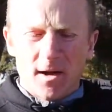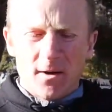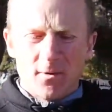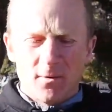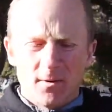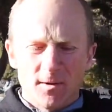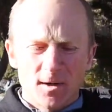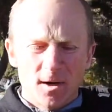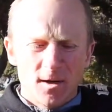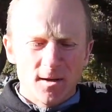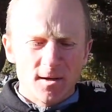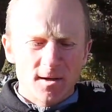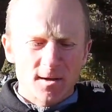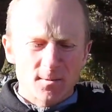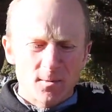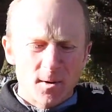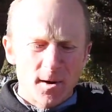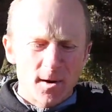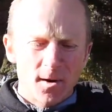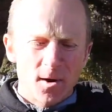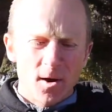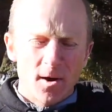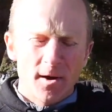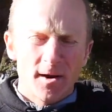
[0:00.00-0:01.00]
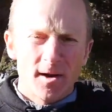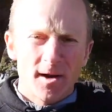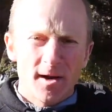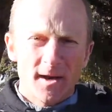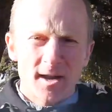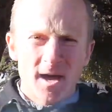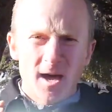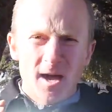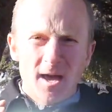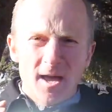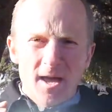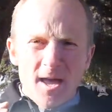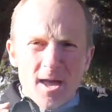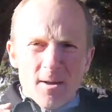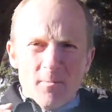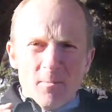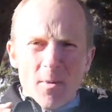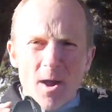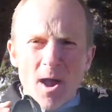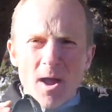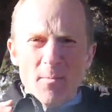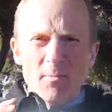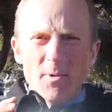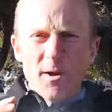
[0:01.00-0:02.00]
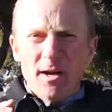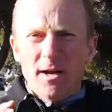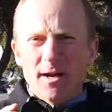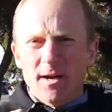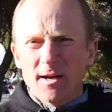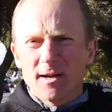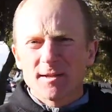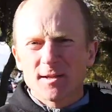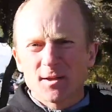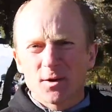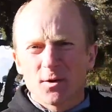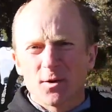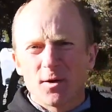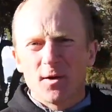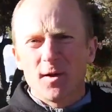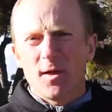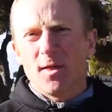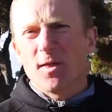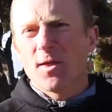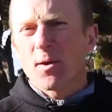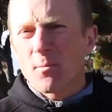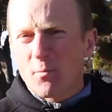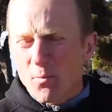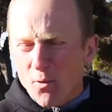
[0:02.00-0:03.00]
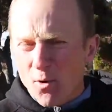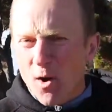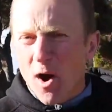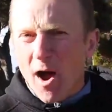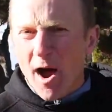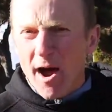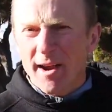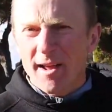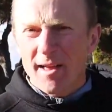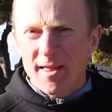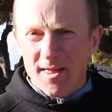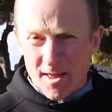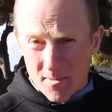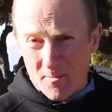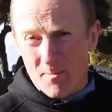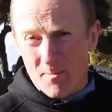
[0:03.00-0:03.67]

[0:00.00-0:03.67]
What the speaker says: We turn this one on, and my opinion is sort of the brighter the